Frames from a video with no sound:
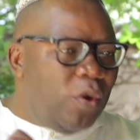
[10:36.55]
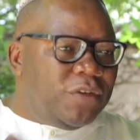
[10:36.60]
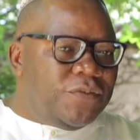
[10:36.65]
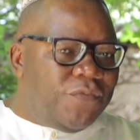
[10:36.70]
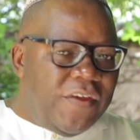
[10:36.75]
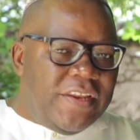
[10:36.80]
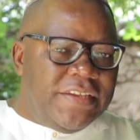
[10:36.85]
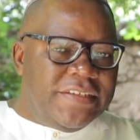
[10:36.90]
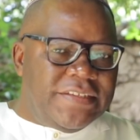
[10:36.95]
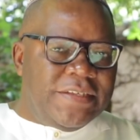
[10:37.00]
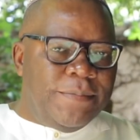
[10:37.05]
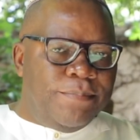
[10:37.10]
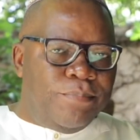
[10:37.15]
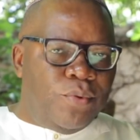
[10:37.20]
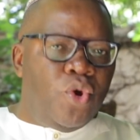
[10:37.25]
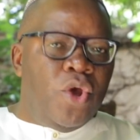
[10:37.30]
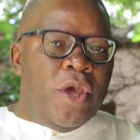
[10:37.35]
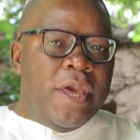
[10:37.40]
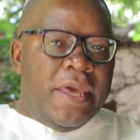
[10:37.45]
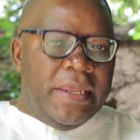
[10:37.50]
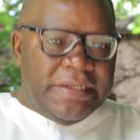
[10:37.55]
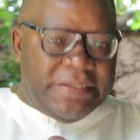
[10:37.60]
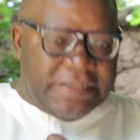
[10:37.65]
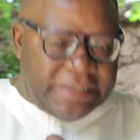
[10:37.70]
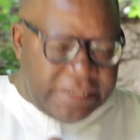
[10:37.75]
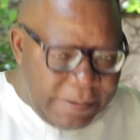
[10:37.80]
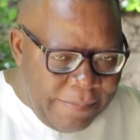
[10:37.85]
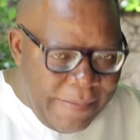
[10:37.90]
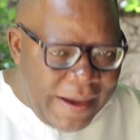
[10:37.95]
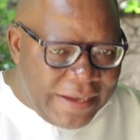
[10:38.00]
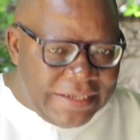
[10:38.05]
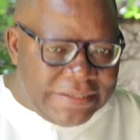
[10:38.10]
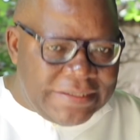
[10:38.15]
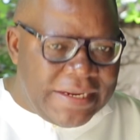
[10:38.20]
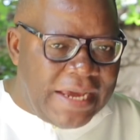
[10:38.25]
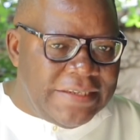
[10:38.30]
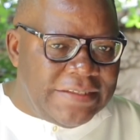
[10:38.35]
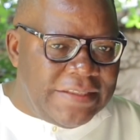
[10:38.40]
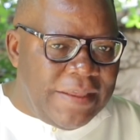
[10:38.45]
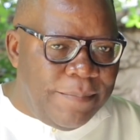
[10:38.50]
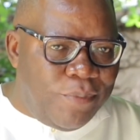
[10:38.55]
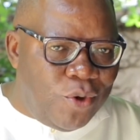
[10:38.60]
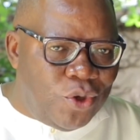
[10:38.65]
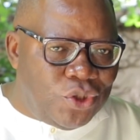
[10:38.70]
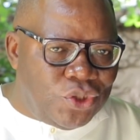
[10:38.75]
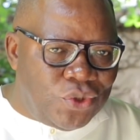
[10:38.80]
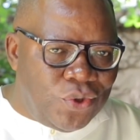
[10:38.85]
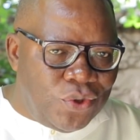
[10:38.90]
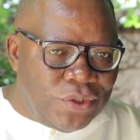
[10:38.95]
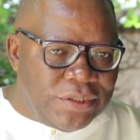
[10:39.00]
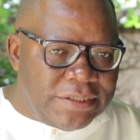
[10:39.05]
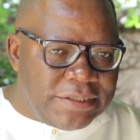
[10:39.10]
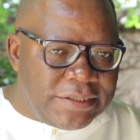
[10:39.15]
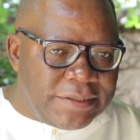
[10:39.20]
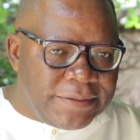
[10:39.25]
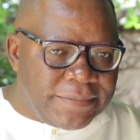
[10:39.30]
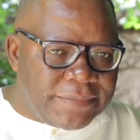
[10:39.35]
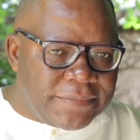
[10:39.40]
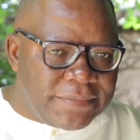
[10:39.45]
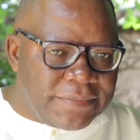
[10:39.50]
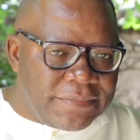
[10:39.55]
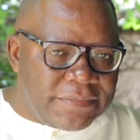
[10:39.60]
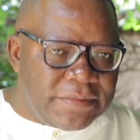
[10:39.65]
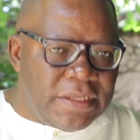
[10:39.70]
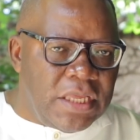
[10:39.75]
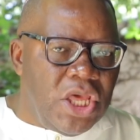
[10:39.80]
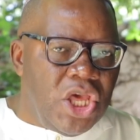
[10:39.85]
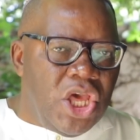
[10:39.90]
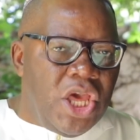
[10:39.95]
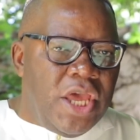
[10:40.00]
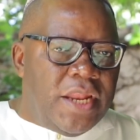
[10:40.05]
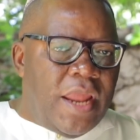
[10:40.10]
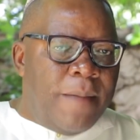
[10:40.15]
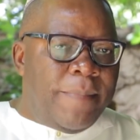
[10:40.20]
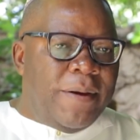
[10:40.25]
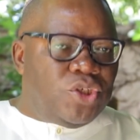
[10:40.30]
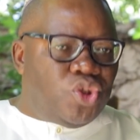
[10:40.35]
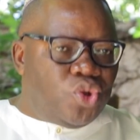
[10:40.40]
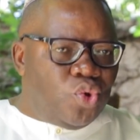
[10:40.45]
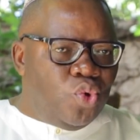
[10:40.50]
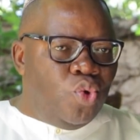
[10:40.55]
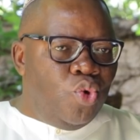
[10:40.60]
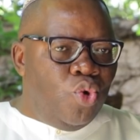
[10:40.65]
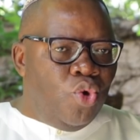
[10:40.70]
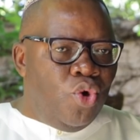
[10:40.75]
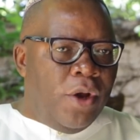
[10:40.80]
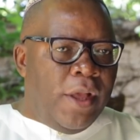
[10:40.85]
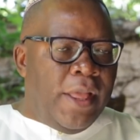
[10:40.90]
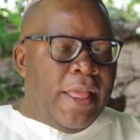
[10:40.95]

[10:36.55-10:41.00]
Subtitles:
was very simple. Demonetize the bond note. Number two,